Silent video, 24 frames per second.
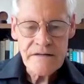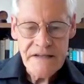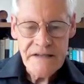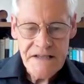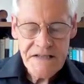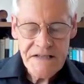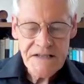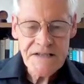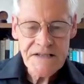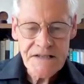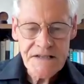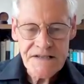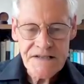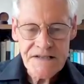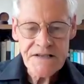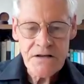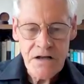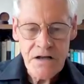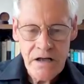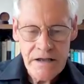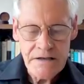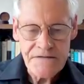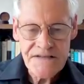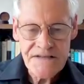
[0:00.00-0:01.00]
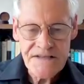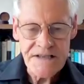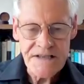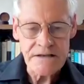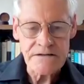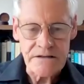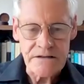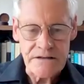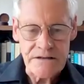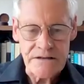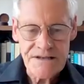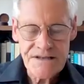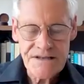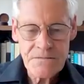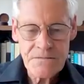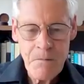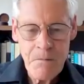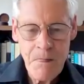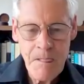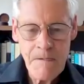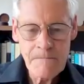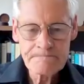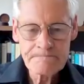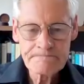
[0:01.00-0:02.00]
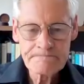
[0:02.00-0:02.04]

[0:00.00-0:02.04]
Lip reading: this is a sign of sickness.